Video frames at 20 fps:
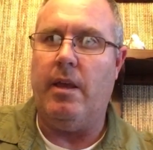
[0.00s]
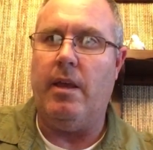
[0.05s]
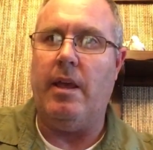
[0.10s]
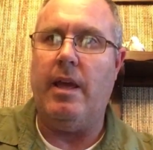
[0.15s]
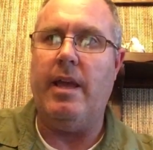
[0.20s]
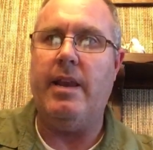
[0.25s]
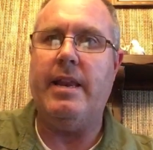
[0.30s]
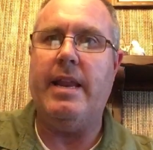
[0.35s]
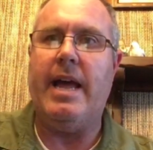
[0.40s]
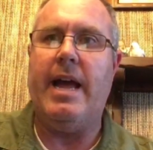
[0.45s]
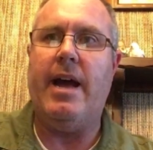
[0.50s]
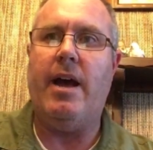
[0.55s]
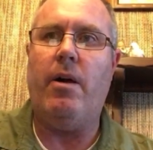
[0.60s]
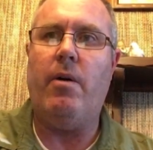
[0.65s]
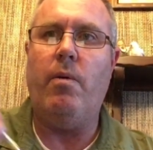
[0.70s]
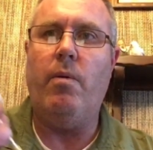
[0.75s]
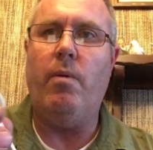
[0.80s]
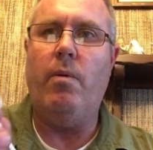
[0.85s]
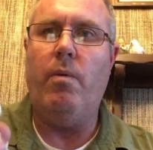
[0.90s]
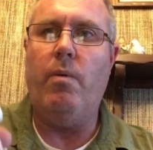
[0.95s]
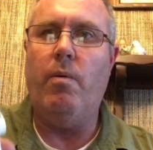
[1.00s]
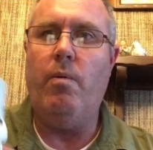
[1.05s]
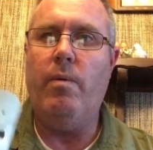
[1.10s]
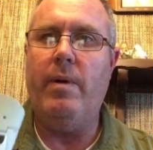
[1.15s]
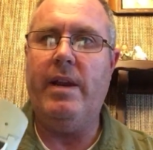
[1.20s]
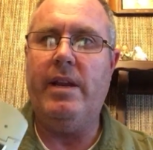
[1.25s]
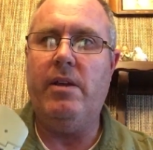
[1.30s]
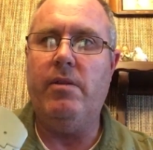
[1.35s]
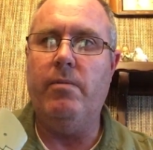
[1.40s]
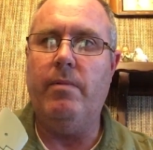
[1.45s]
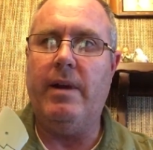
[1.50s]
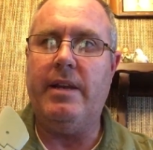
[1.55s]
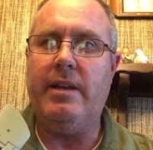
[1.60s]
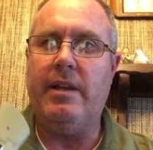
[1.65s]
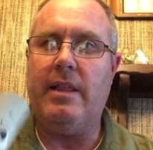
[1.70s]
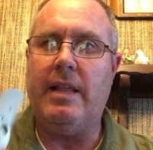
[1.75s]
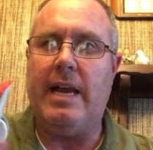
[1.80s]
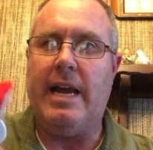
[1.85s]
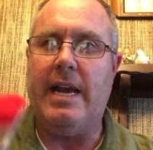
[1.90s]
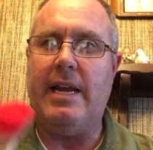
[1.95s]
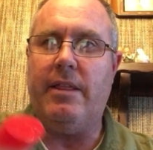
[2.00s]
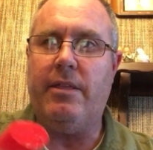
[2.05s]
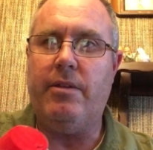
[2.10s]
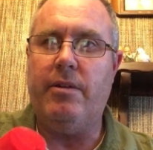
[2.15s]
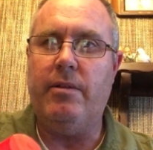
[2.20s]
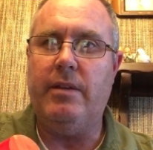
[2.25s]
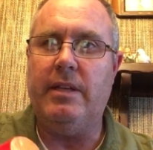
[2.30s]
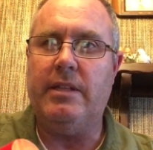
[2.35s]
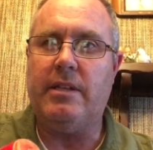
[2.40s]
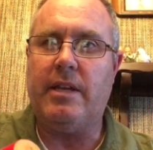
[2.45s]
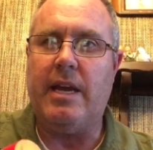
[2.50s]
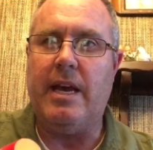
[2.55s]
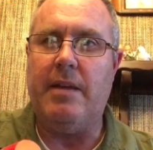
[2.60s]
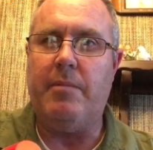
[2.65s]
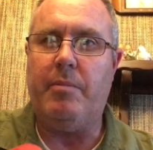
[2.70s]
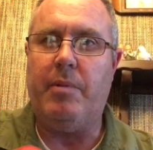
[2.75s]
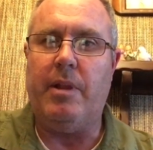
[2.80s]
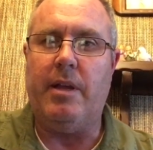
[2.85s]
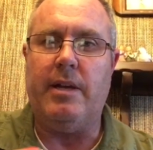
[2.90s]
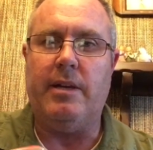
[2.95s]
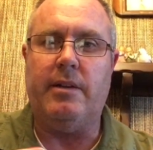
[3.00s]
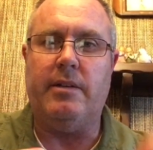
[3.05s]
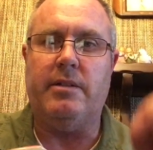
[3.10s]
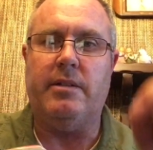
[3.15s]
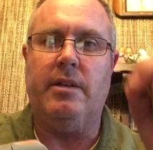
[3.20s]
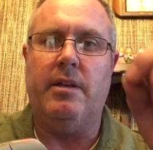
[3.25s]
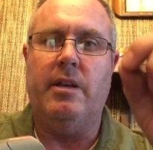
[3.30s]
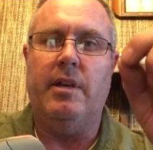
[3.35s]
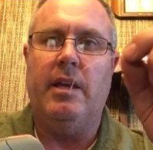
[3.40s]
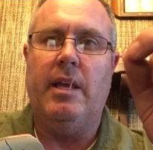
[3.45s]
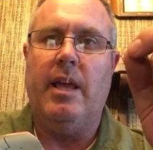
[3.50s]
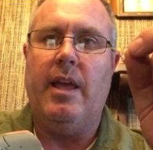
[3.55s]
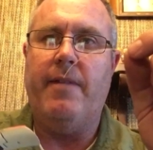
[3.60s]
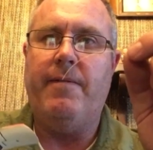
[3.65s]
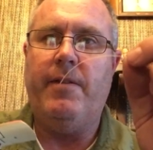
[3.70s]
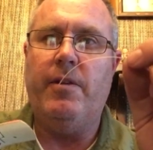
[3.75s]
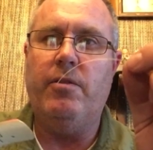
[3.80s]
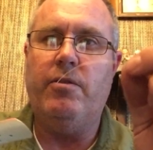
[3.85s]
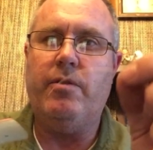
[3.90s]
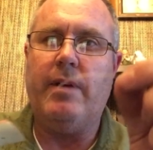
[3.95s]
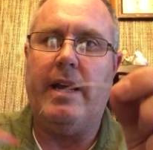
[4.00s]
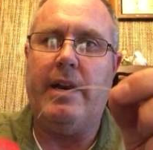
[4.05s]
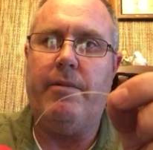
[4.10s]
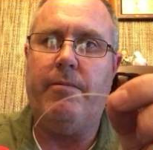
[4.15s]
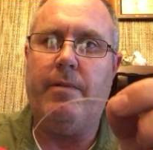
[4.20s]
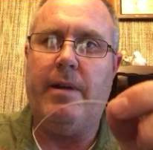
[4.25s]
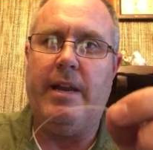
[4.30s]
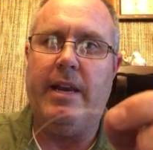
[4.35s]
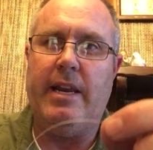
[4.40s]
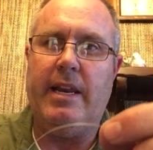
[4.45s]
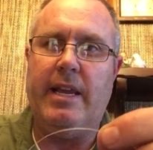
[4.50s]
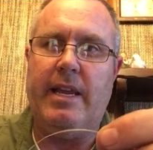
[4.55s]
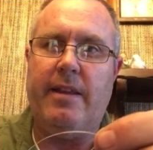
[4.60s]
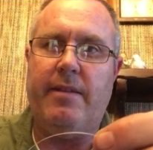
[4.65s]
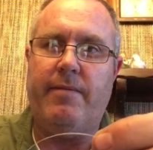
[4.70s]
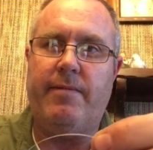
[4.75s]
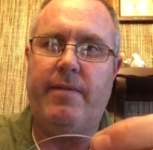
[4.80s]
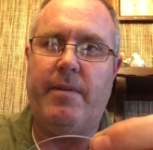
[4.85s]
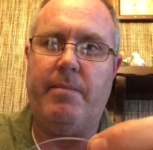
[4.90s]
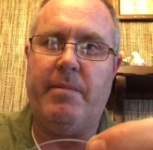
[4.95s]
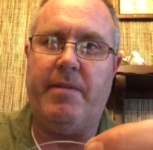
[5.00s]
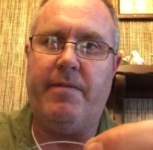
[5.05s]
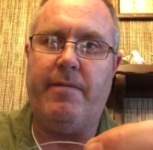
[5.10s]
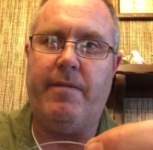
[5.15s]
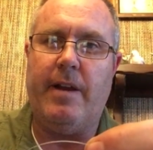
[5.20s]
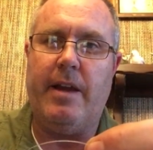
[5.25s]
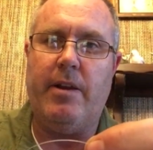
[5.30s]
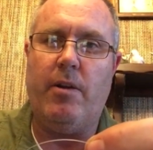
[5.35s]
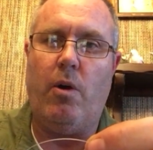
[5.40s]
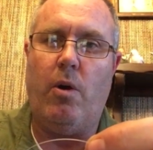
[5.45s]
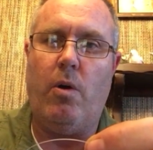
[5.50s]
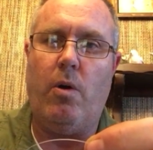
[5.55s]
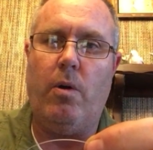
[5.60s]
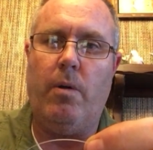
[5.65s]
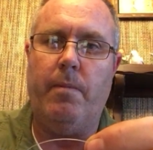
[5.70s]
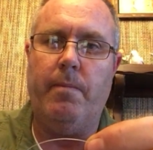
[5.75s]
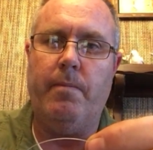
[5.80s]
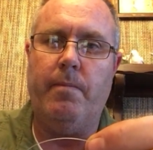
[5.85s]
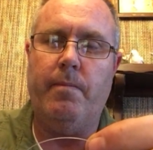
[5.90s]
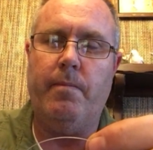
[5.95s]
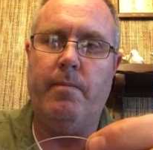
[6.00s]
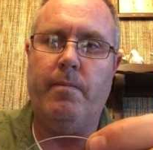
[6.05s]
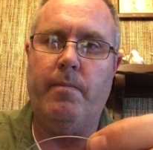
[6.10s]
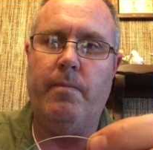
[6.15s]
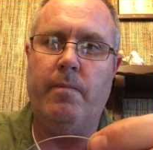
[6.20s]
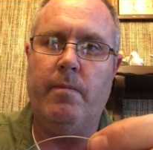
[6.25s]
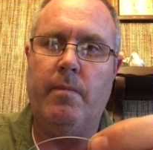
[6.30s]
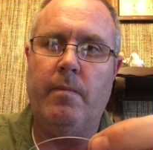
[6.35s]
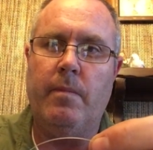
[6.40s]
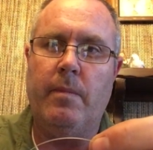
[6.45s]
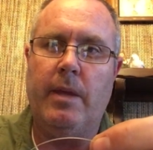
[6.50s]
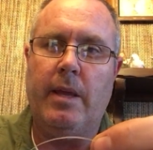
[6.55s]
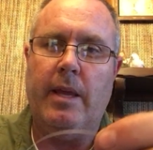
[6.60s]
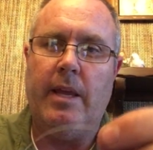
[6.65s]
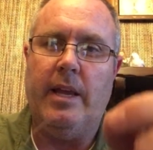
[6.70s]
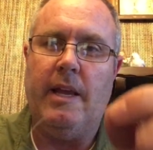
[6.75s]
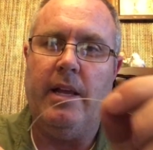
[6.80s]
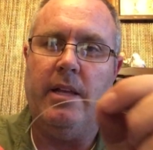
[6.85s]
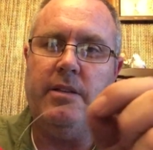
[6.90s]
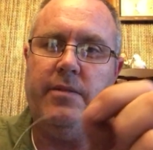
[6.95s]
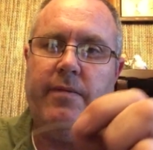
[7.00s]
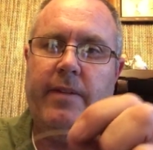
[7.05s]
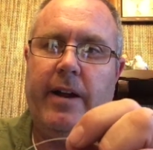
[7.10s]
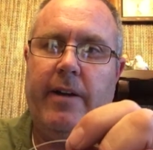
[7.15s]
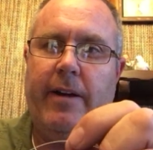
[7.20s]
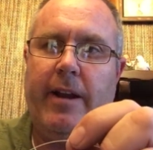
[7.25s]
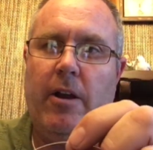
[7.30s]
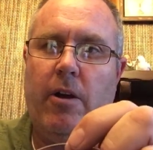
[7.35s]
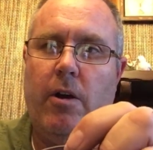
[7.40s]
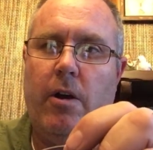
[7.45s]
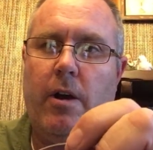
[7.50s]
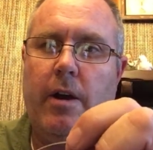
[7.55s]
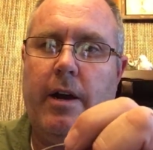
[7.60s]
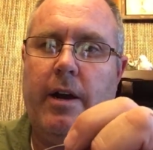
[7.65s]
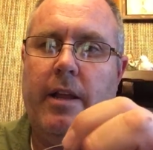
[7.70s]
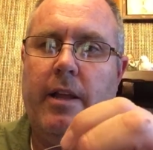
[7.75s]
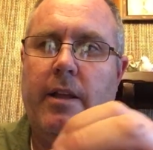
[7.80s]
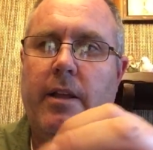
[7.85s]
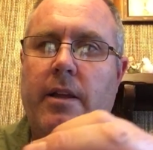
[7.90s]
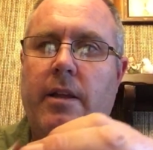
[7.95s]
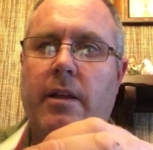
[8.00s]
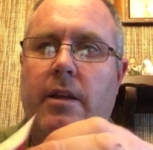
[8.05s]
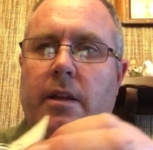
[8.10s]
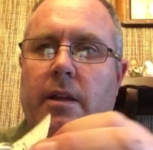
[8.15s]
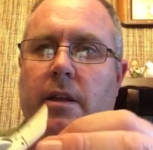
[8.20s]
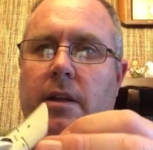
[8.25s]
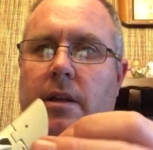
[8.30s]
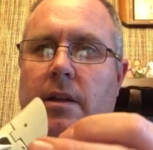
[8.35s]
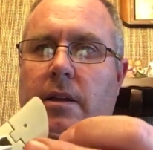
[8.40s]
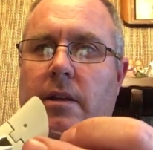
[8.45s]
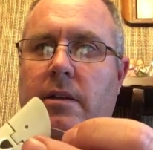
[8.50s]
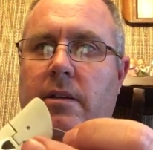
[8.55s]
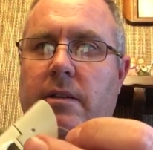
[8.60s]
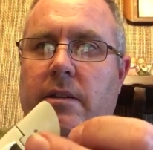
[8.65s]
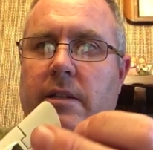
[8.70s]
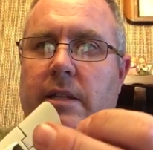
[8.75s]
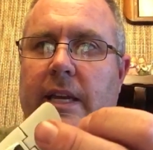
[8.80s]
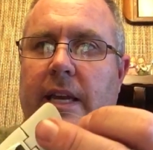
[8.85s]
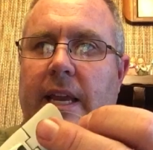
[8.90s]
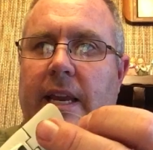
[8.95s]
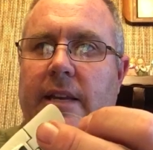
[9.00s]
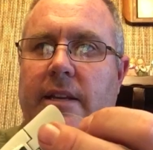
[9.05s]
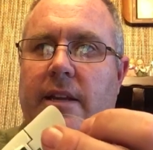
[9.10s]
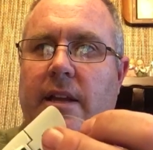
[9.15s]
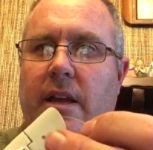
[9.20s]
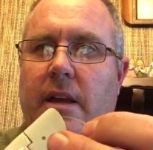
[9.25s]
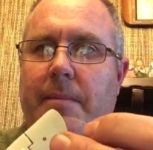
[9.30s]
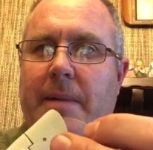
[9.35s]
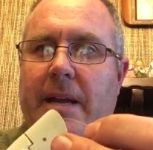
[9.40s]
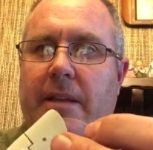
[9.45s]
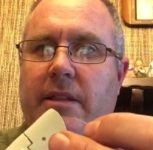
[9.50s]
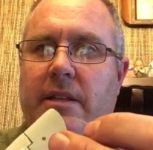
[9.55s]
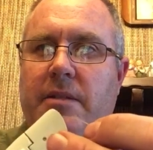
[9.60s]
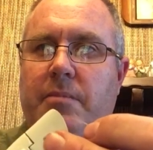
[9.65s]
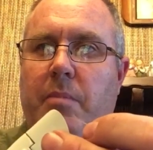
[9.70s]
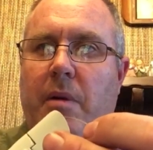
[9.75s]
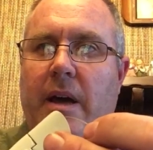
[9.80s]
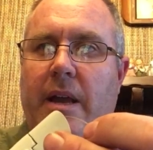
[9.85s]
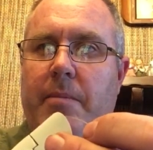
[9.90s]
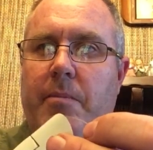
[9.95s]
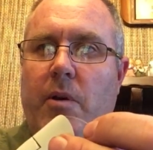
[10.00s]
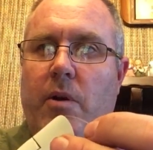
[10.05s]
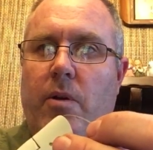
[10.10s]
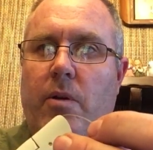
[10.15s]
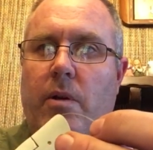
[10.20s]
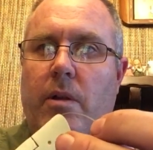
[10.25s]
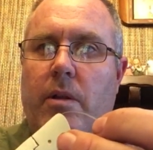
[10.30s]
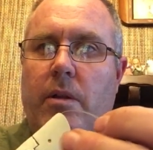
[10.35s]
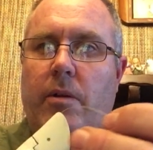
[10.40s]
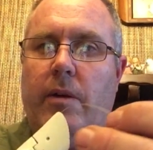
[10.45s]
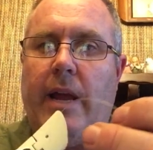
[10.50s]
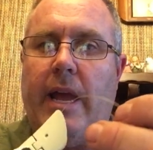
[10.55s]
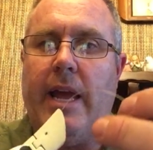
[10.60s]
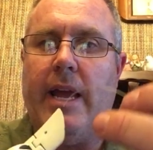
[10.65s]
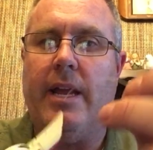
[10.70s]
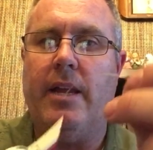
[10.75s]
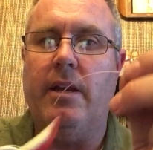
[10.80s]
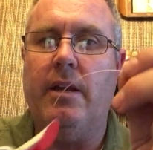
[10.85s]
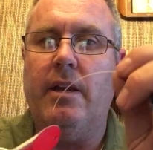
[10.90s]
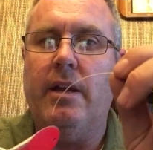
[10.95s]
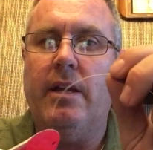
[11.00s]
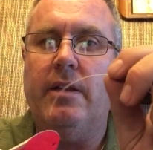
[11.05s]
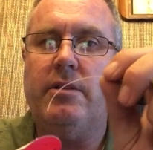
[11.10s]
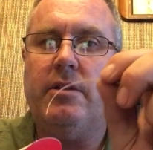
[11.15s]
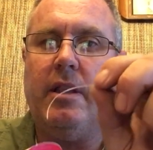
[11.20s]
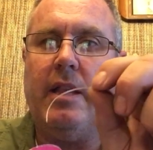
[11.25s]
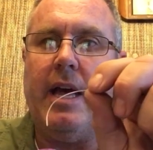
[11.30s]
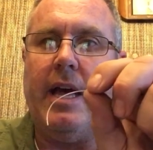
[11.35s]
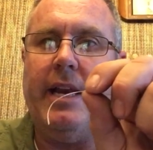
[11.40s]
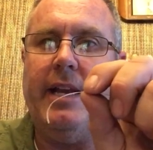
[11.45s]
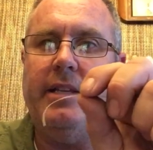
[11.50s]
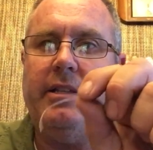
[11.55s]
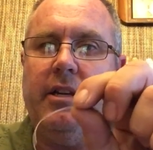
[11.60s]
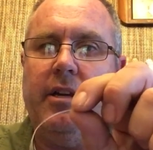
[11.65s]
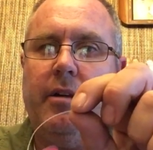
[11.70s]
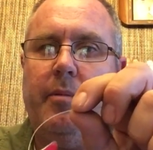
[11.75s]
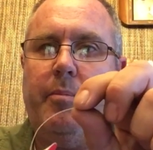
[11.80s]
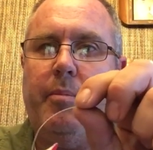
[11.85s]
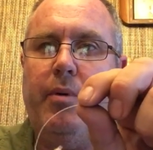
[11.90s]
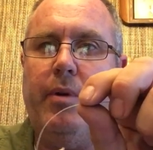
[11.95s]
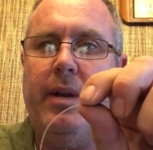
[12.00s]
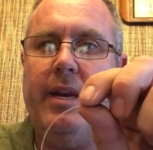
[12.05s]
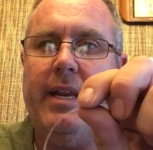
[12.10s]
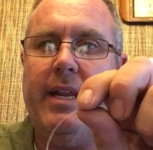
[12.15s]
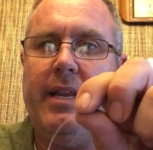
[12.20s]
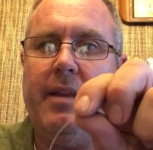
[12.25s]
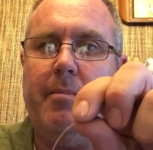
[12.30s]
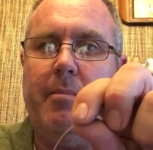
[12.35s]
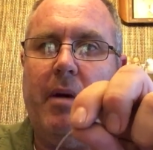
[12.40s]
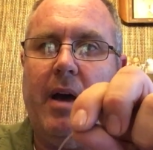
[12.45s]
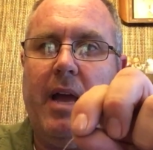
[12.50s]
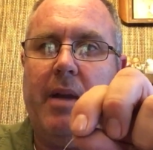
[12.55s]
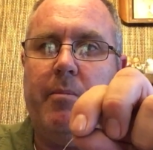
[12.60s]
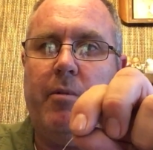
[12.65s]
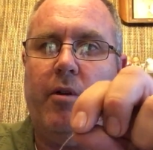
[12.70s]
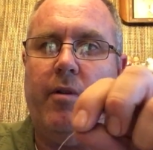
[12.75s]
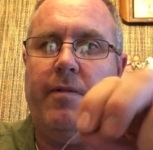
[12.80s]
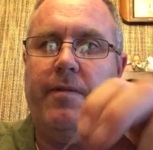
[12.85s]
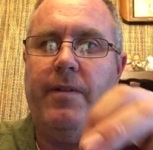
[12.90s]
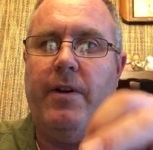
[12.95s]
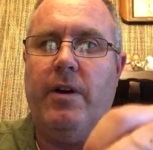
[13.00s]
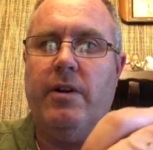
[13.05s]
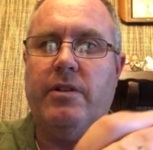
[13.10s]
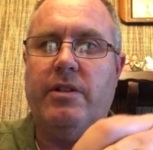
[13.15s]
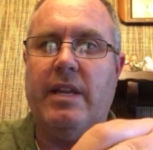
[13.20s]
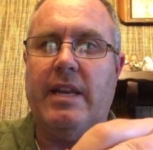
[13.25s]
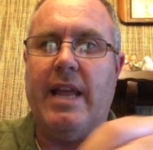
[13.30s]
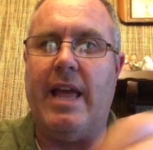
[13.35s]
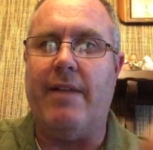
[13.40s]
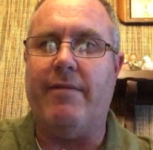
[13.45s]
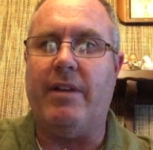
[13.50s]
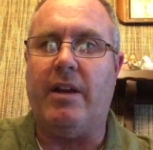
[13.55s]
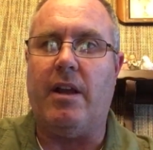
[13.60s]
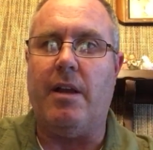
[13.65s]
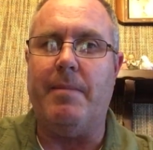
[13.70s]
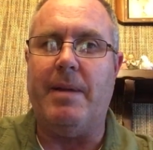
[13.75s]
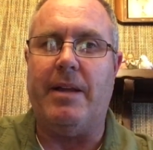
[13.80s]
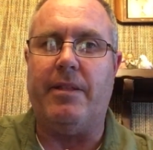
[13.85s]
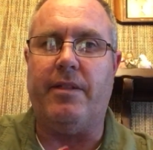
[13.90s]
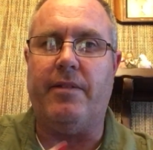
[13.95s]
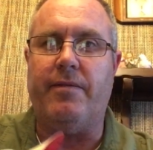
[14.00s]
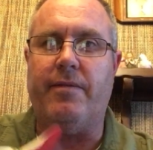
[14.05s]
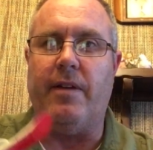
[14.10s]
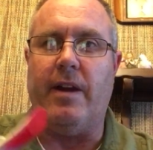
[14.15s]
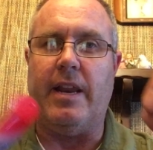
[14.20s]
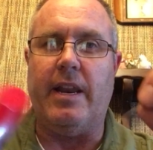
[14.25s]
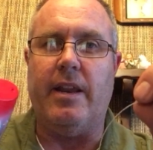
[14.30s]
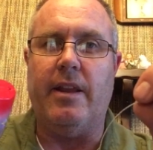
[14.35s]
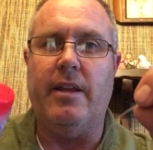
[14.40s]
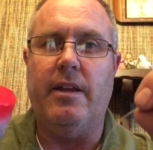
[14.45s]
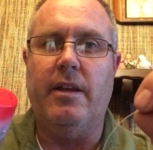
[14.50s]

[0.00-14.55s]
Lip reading: And now, when you run the line through these cut plugs, if you try to run it in from the front hole, it's very hard to get it to come out this bottom hole, okay? It's a lot easier to put it in the bottom hole first and have it come out the front.